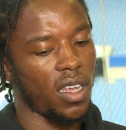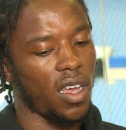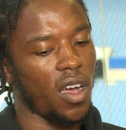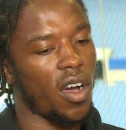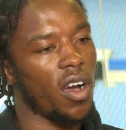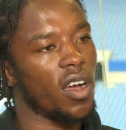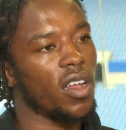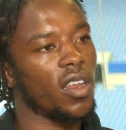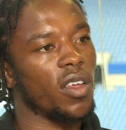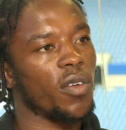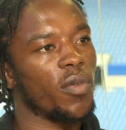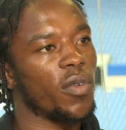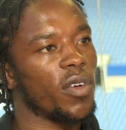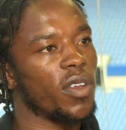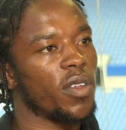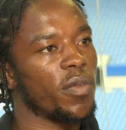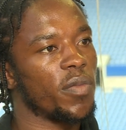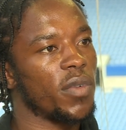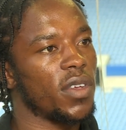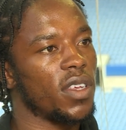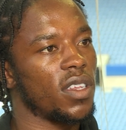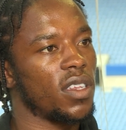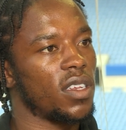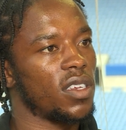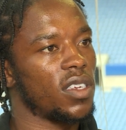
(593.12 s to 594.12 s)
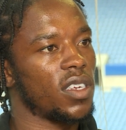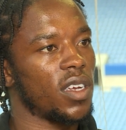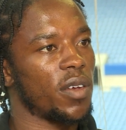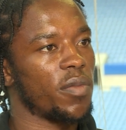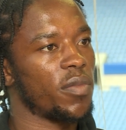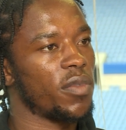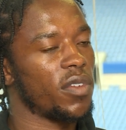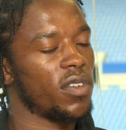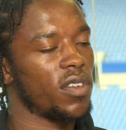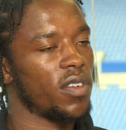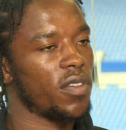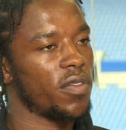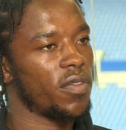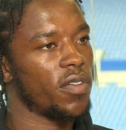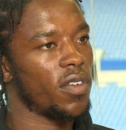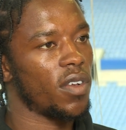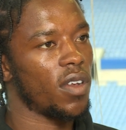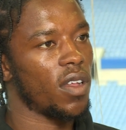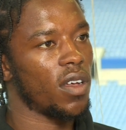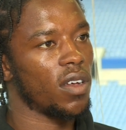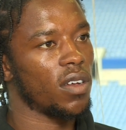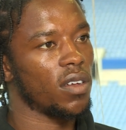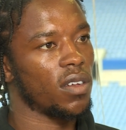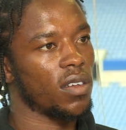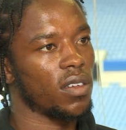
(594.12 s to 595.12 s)
I don't want to be in the Championship for
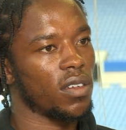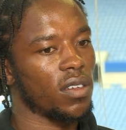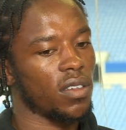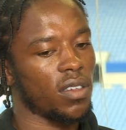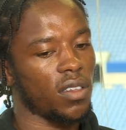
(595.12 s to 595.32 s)
long.